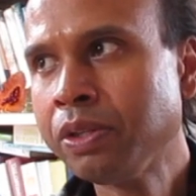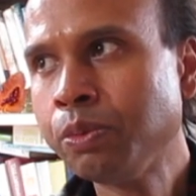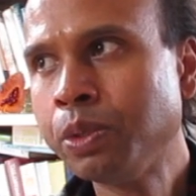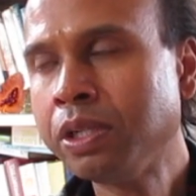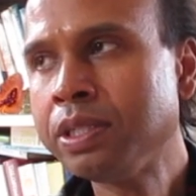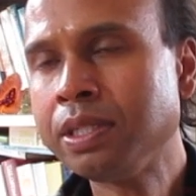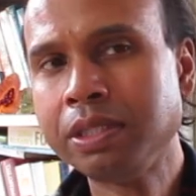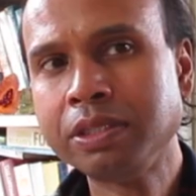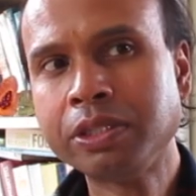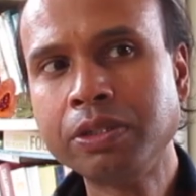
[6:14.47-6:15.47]
The world,
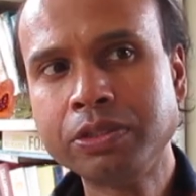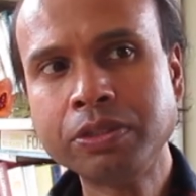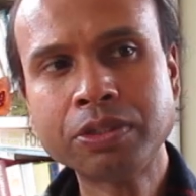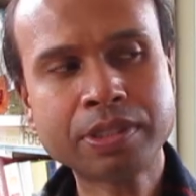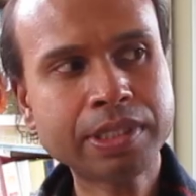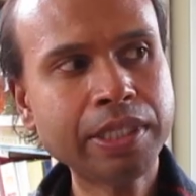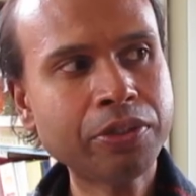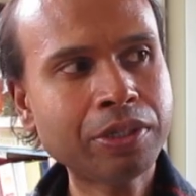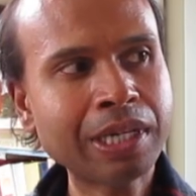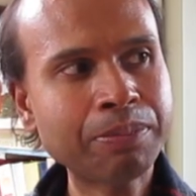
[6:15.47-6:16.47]
do not
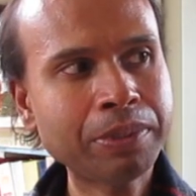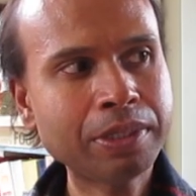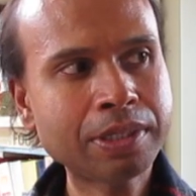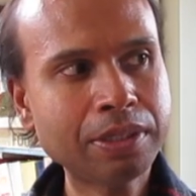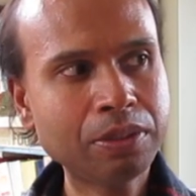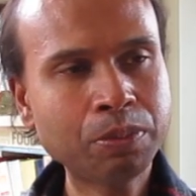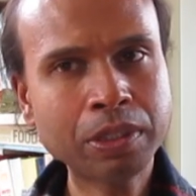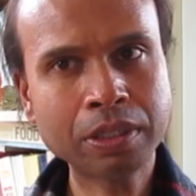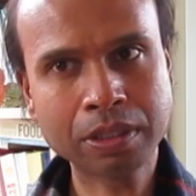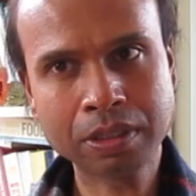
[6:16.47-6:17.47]
seek your happiness in the
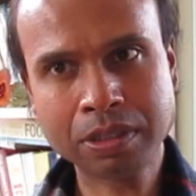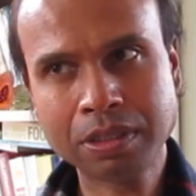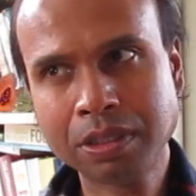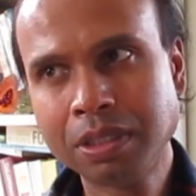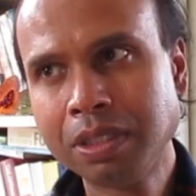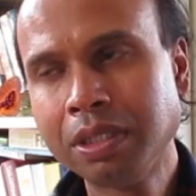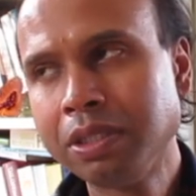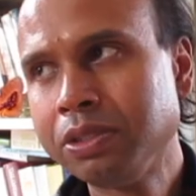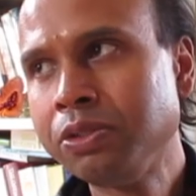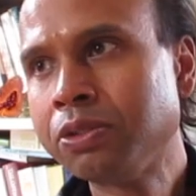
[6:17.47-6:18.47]
world.
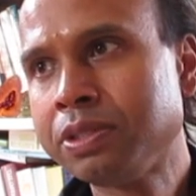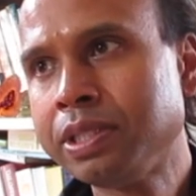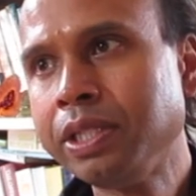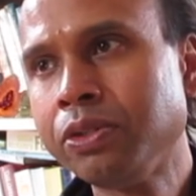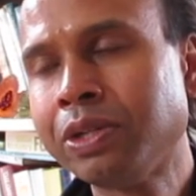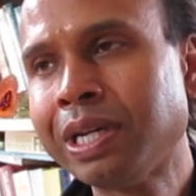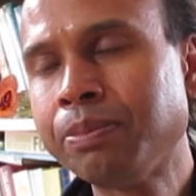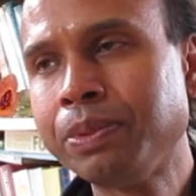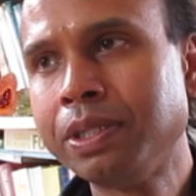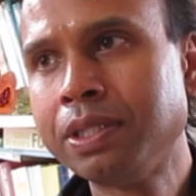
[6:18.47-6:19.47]
Do not seek your
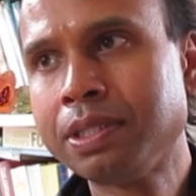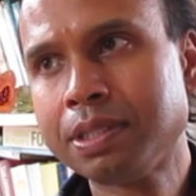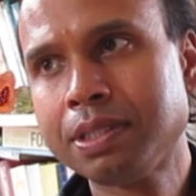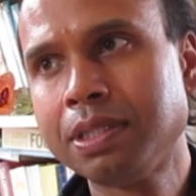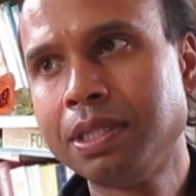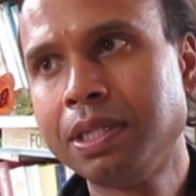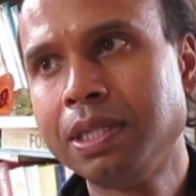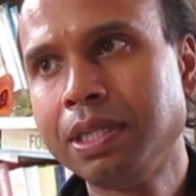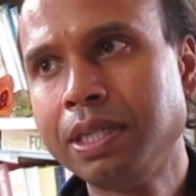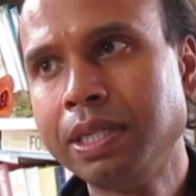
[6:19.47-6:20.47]
happiness
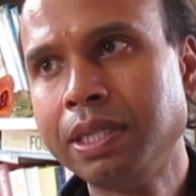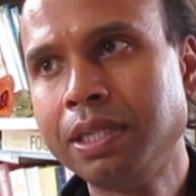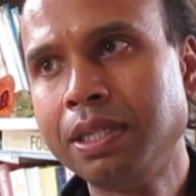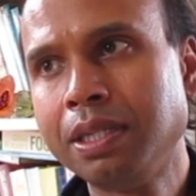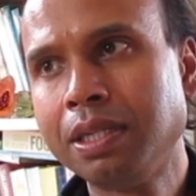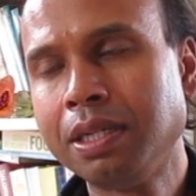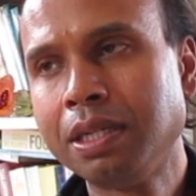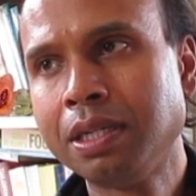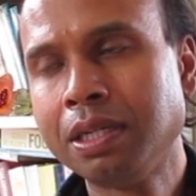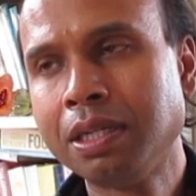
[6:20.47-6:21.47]
in
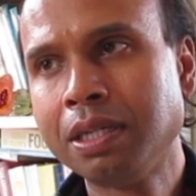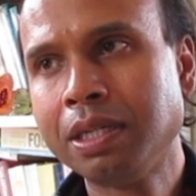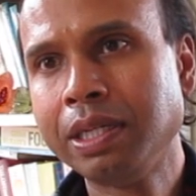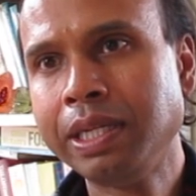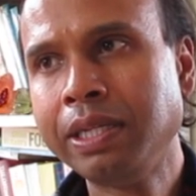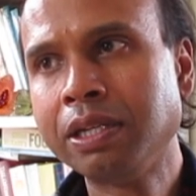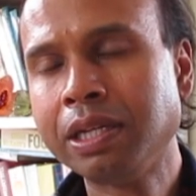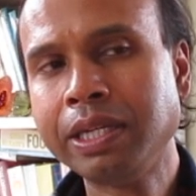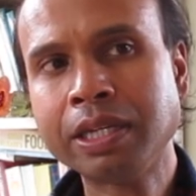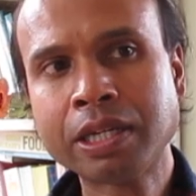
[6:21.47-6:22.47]
uh, in,
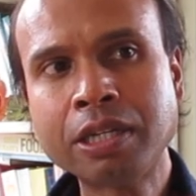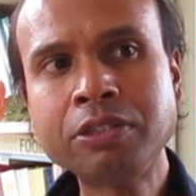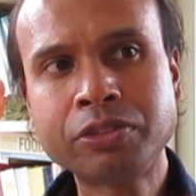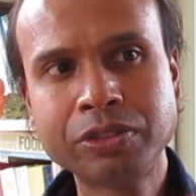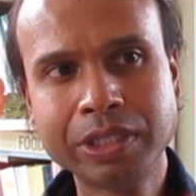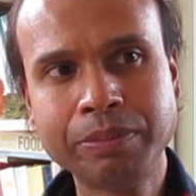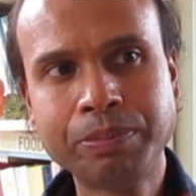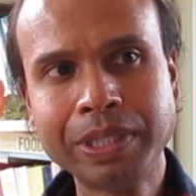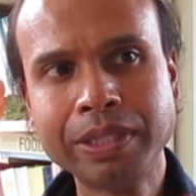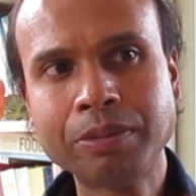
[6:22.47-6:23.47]
a, in a country
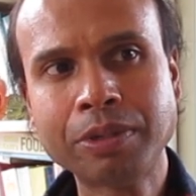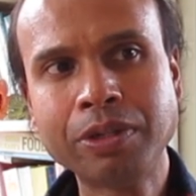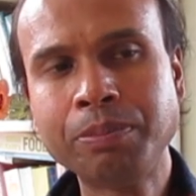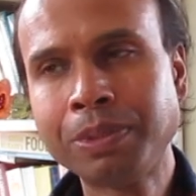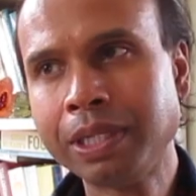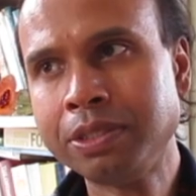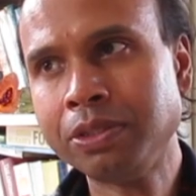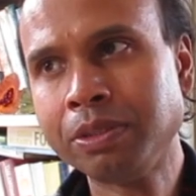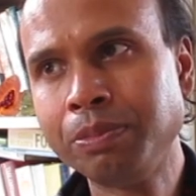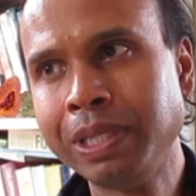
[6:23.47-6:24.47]
being the only place
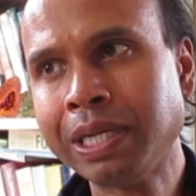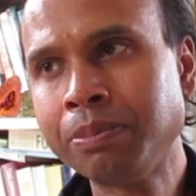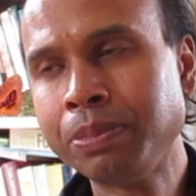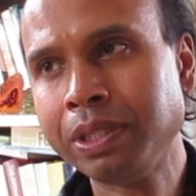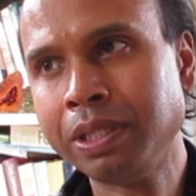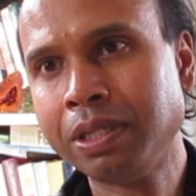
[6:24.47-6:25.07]
you can be happy.